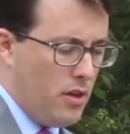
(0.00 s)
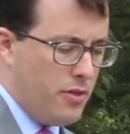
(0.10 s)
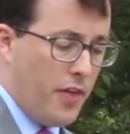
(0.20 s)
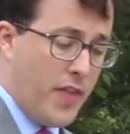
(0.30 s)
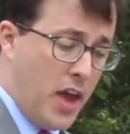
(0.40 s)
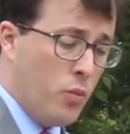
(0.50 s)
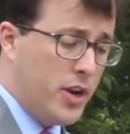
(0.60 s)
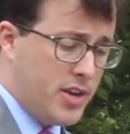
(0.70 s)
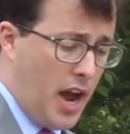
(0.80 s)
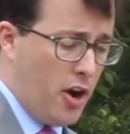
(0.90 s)
the then
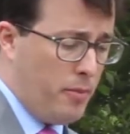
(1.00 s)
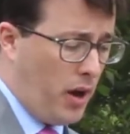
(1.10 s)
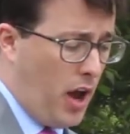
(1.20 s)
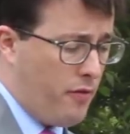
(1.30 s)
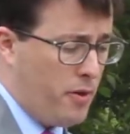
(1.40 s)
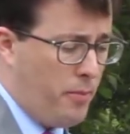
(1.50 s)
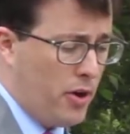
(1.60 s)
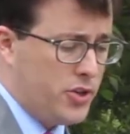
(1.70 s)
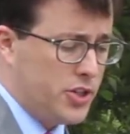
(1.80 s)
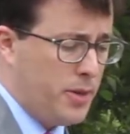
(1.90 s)
retired McGovern
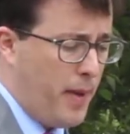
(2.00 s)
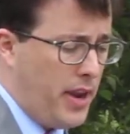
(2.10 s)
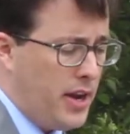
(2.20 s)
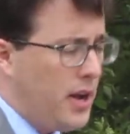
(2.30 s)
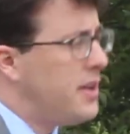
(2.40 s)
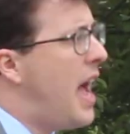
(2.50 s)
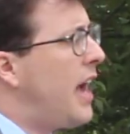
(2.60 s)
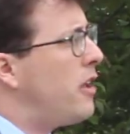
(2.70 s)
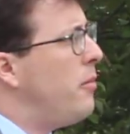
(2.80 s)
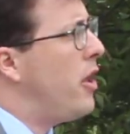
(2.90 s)
participated in a
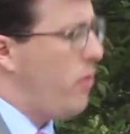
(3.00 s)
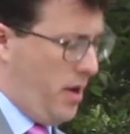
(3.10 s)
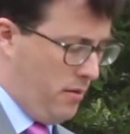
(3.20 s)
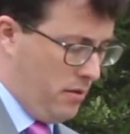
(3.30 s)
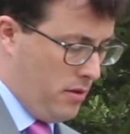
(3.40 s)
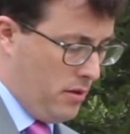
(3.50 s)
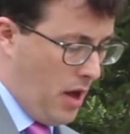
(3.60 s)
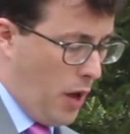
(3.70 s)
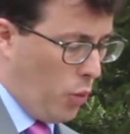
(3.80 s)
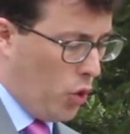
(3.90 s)
documentary
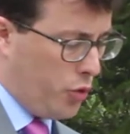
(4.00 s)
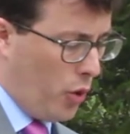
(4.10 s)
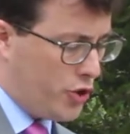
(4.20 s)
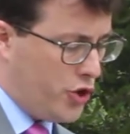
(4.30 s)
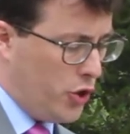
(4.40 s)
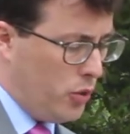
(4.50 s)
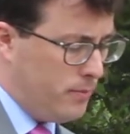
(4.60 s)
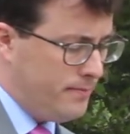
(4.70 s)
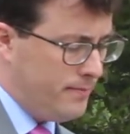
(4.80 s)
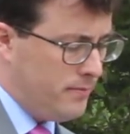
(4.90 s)
on World War II,
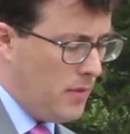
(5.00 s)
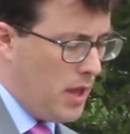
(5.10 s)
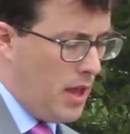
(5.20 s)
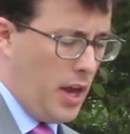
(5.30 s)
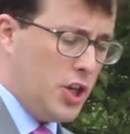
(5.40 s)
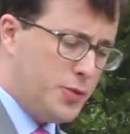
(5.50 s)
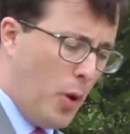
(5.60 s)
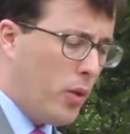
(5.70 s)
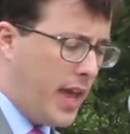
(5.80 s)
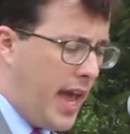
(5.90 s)
and he
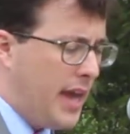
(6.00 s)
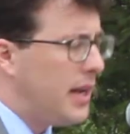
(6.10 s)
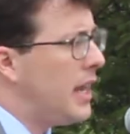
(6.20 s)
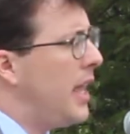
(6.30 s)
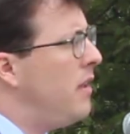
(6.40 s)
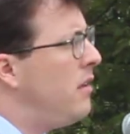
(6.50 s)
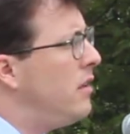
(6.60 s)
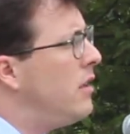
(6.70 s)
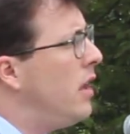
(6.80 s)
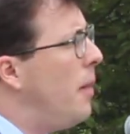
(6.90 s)
spoke candidly
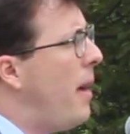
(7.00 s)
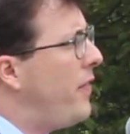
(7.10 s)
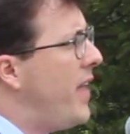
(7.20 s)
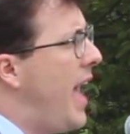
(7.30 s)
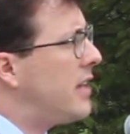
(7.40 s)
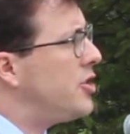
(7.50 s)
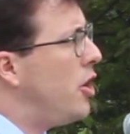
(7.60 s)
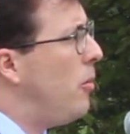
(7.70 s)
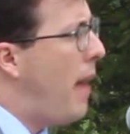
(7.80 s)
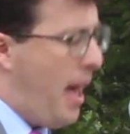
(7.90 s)
about the
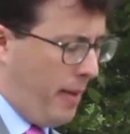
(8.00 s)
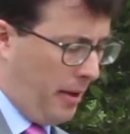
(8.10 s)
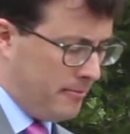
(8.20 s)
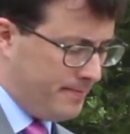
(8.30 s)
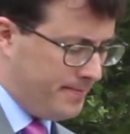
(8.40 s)
accidental bombing.